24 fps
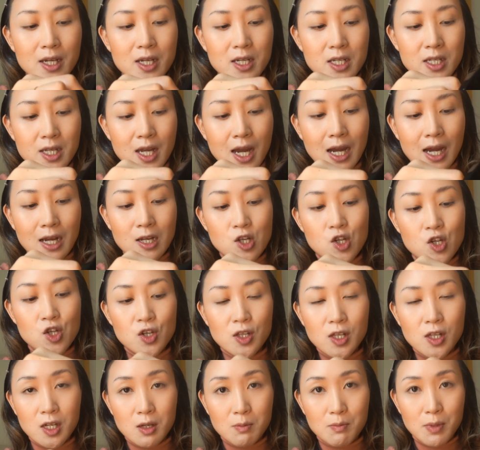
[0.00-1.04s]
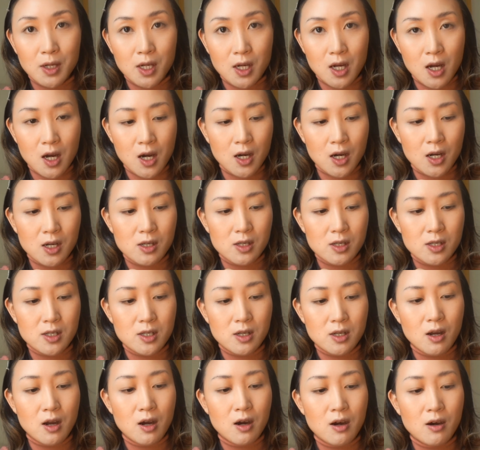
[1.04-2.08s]
is actually because
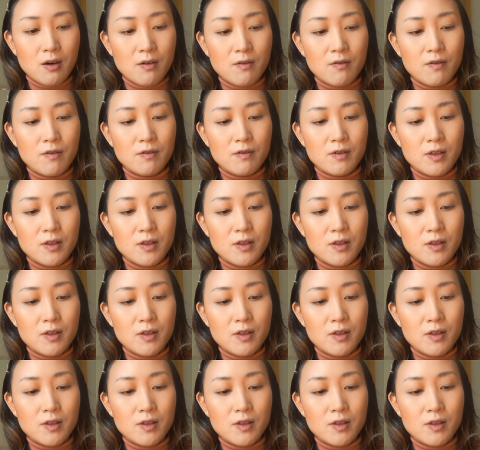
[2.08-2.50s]
of